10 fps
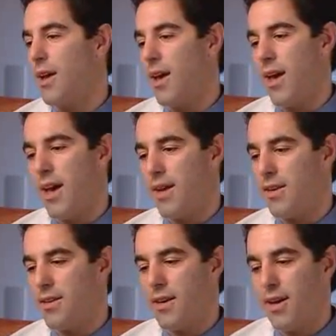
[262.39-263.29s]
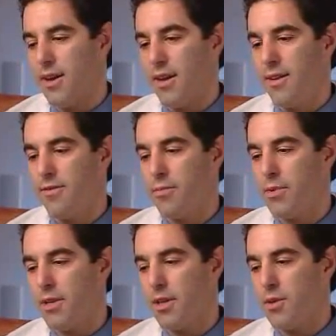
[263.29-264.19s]
And if the
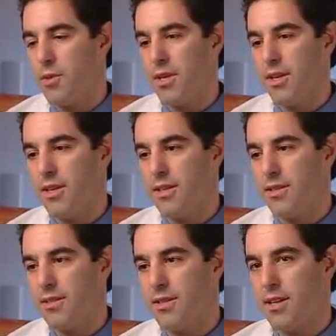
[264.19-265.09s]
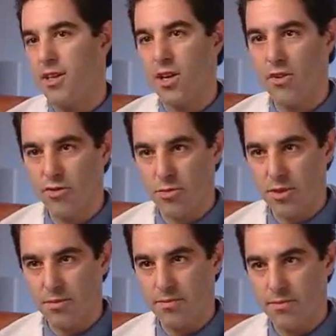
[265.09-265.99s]
pillow is uncomfortable,